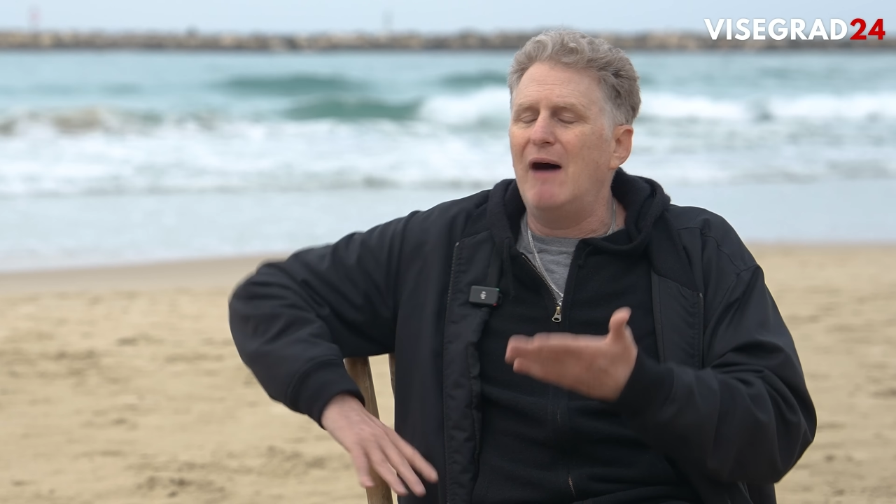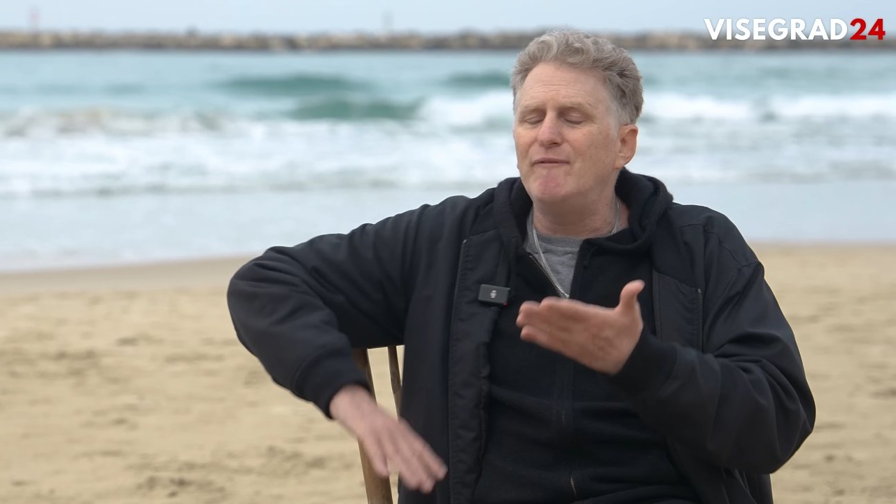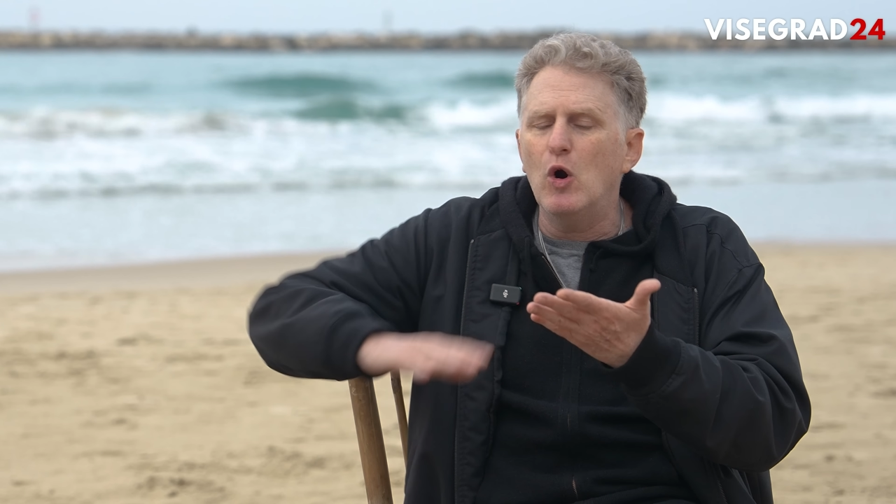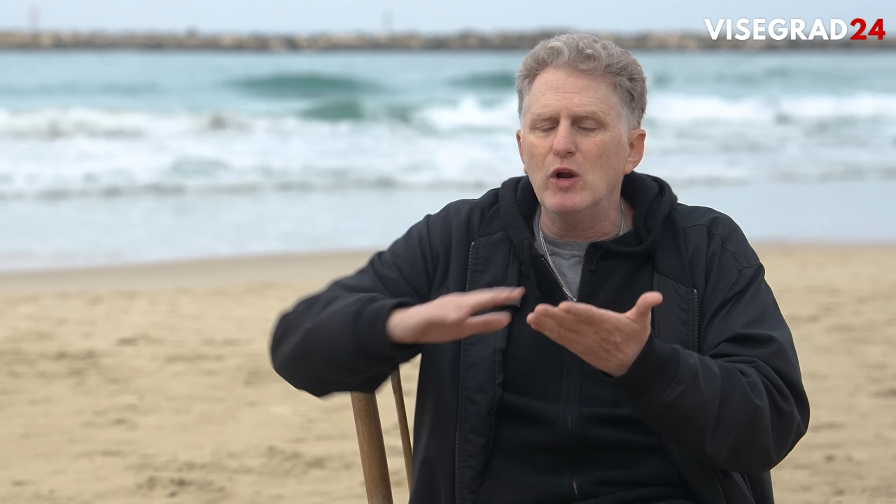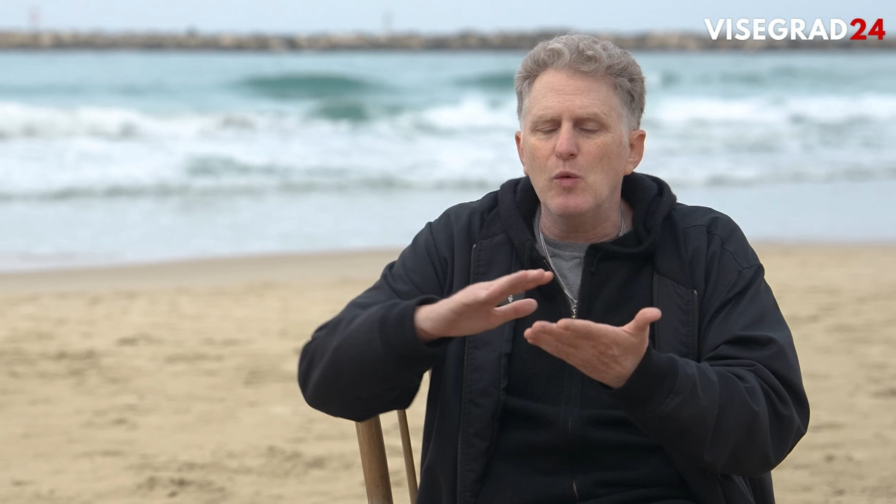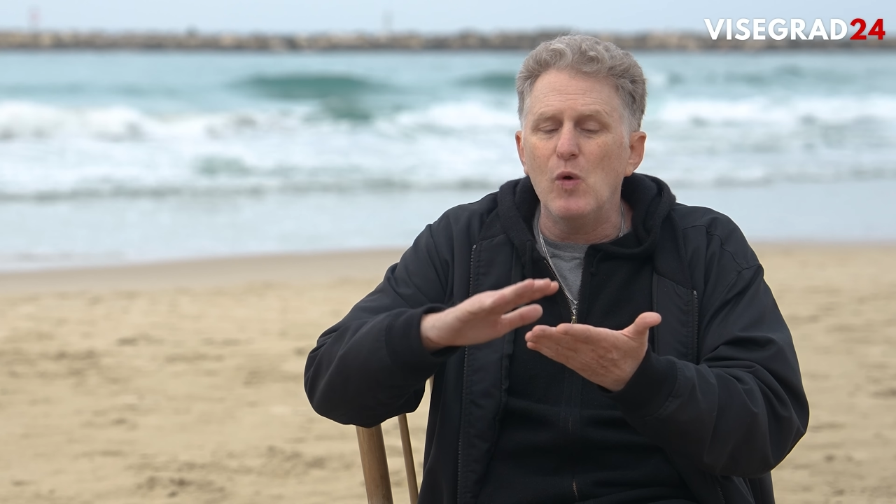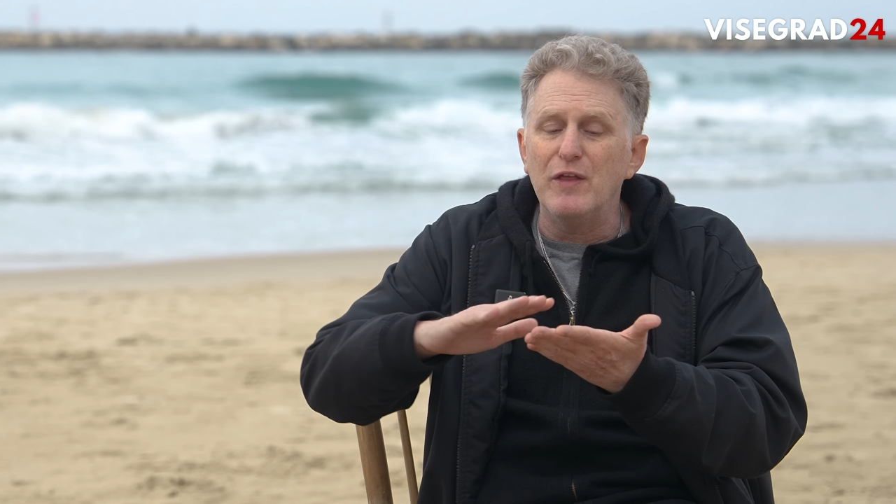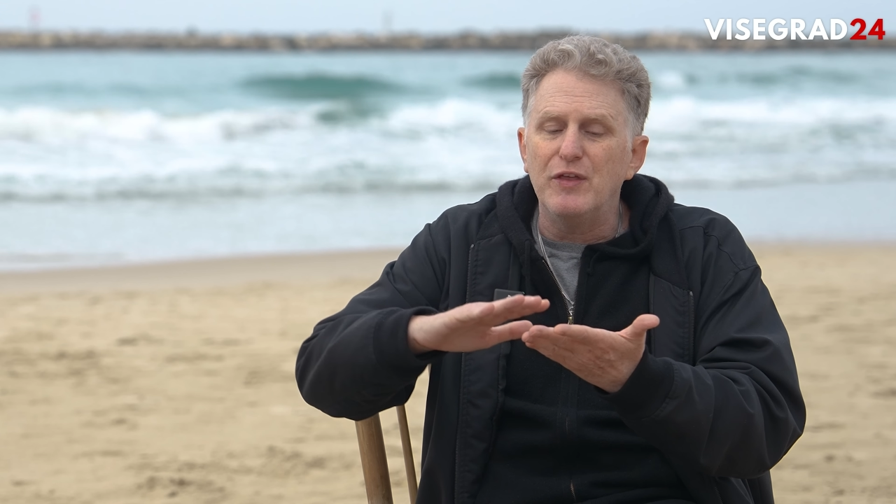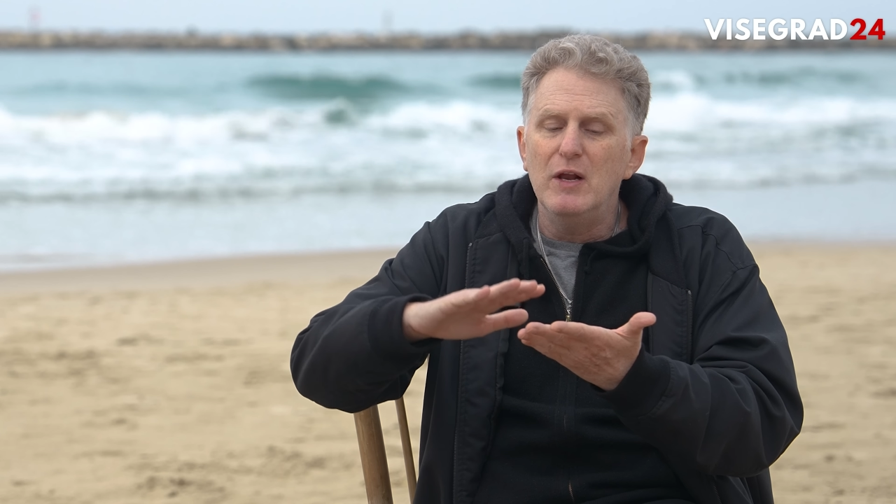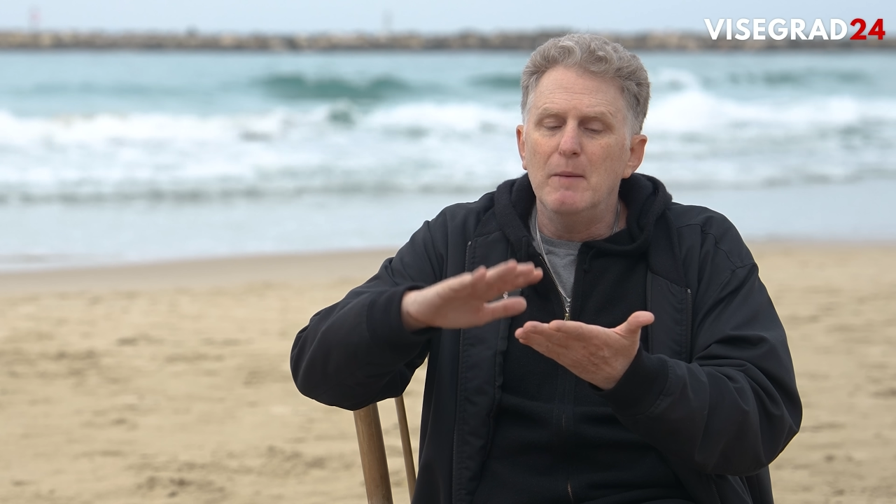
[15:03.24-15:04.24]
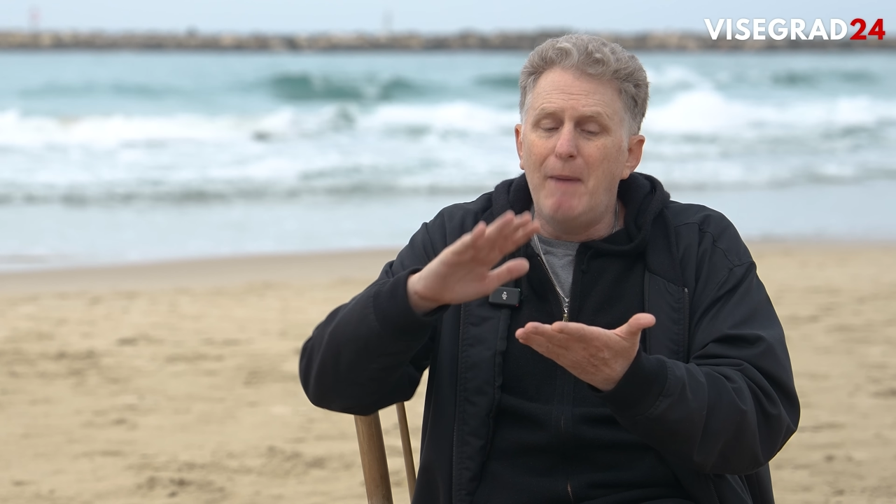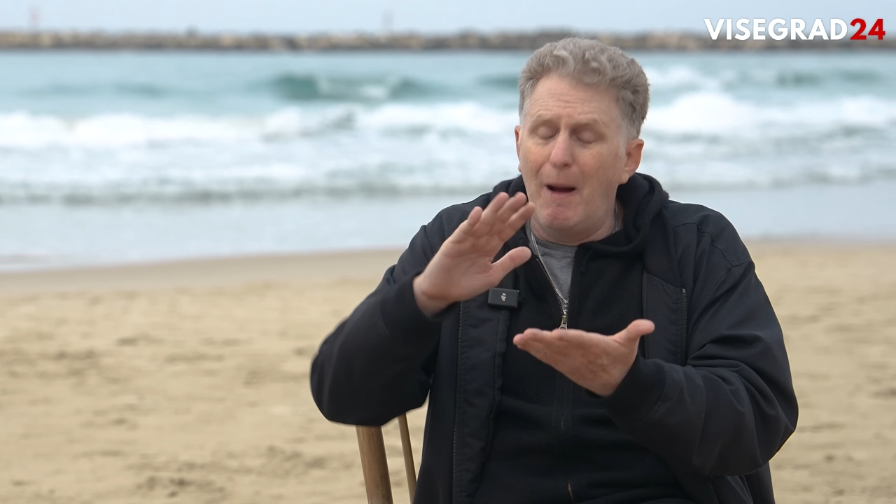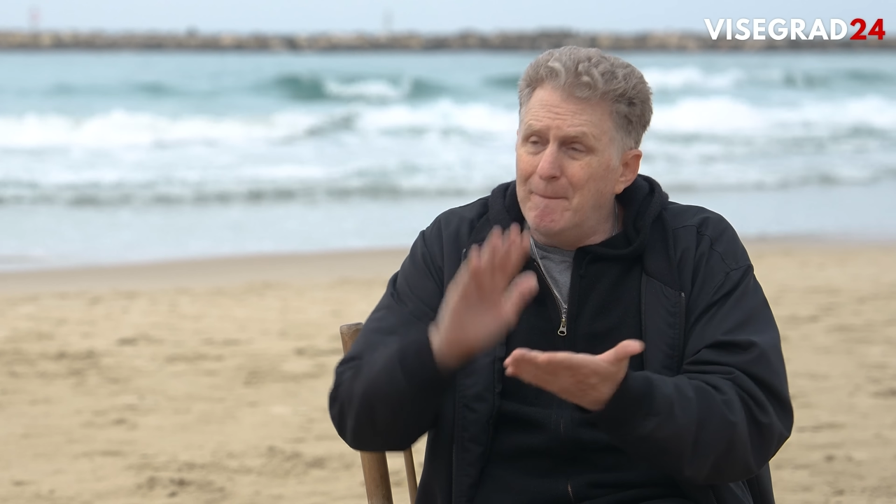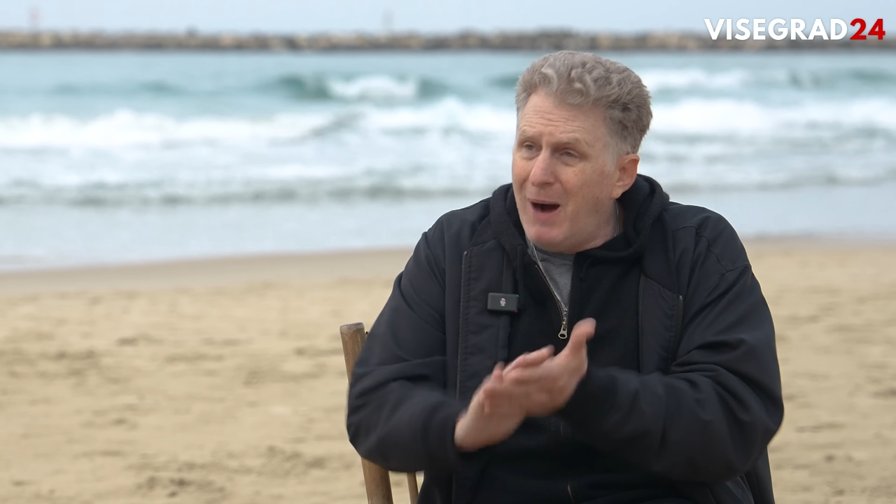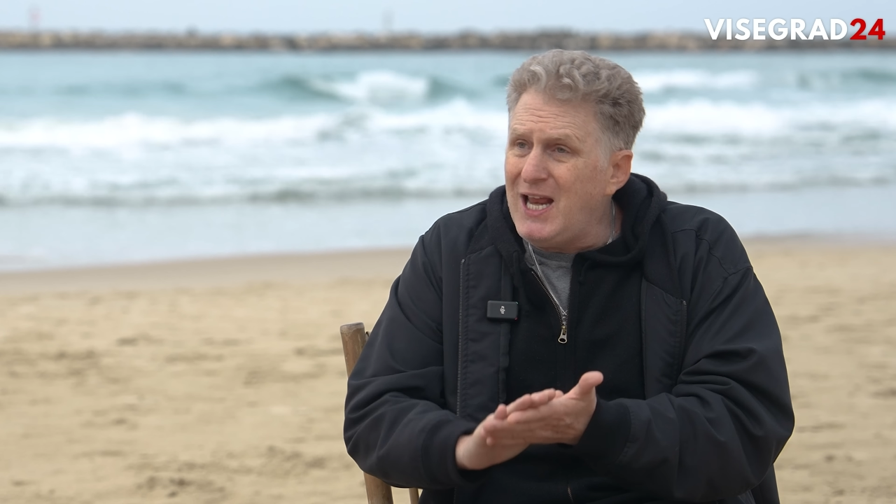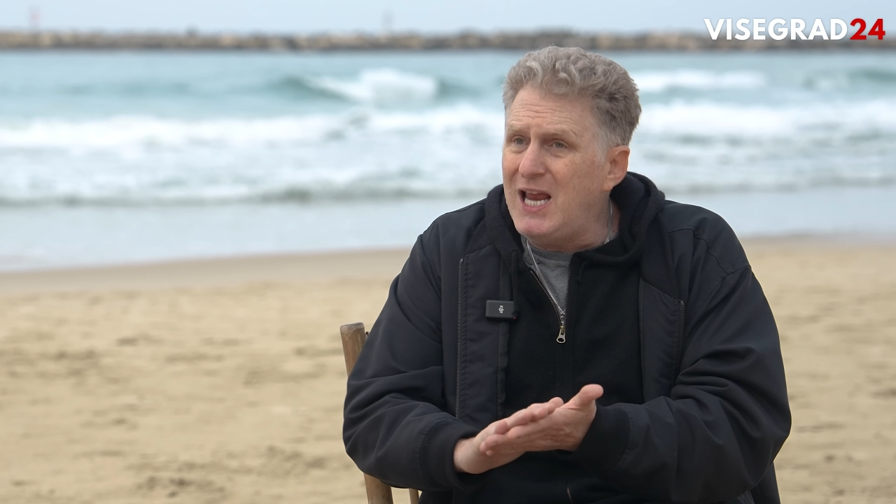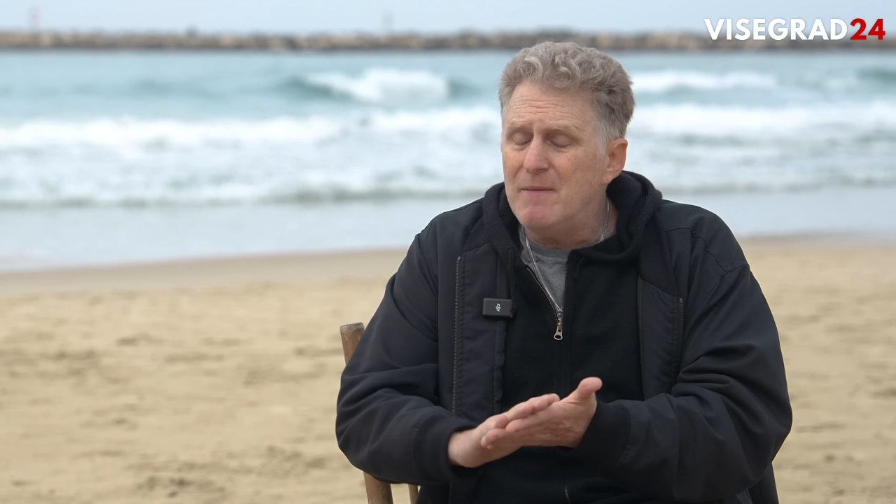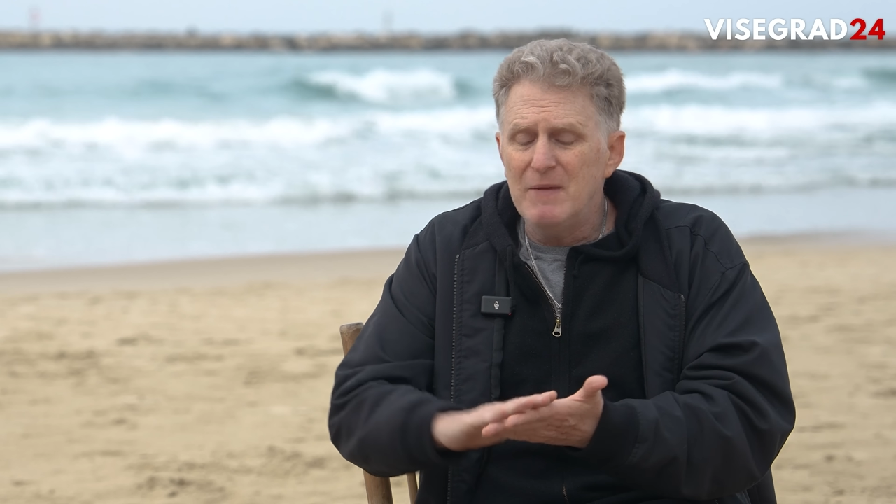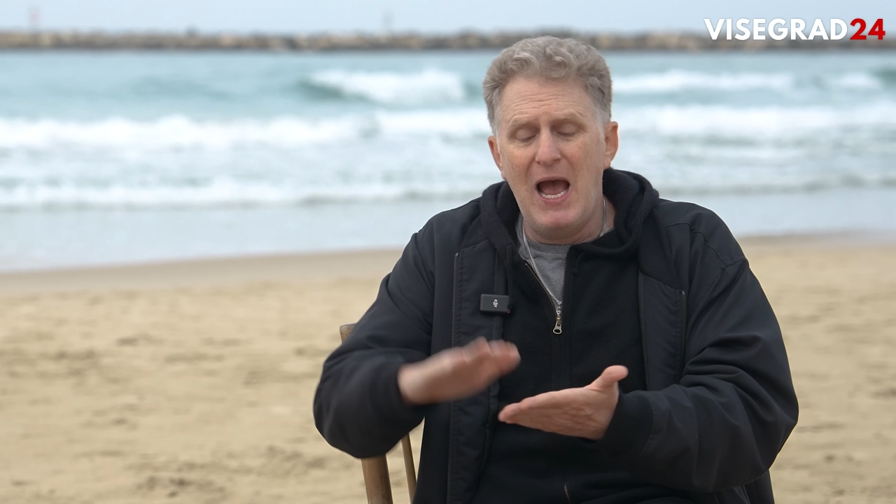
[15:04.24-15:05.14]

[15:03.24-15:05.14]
I'm voting with my money